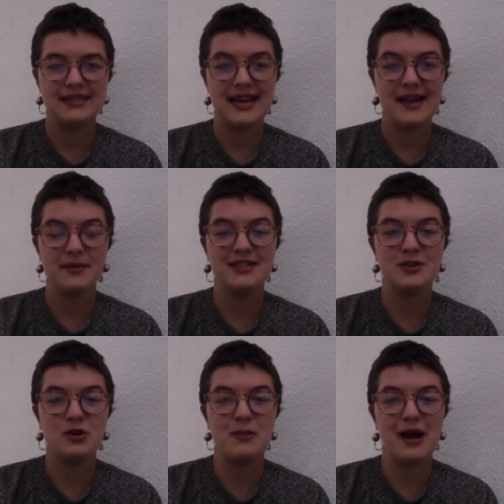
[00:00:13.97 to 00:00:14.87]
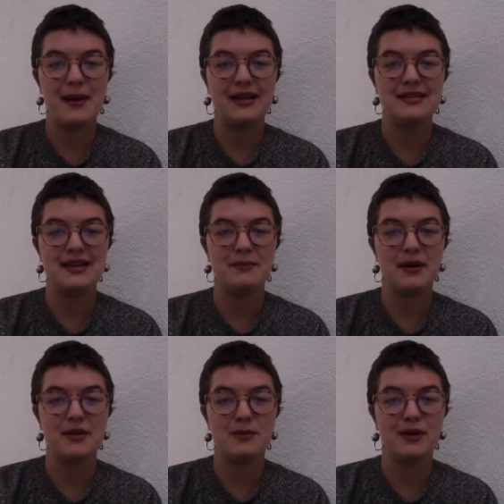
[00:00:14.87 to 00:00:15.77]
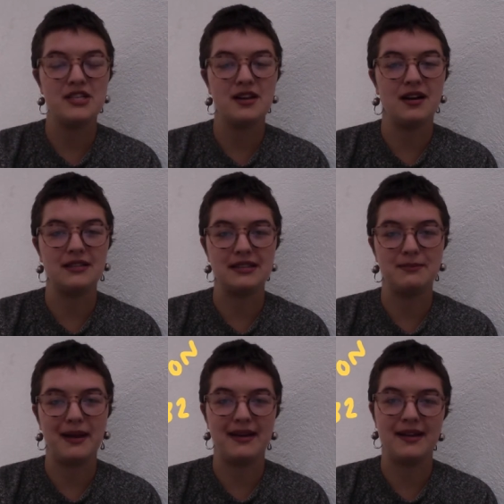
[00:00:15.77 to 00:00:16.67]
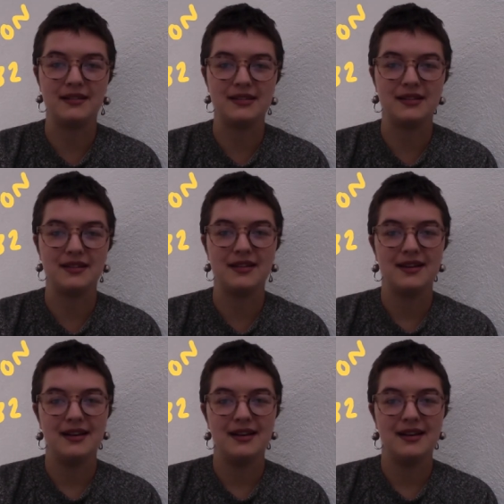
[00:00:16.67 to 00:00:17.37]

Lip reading: Today I'm going to talk about a painting by the British artist Ben Nicholson,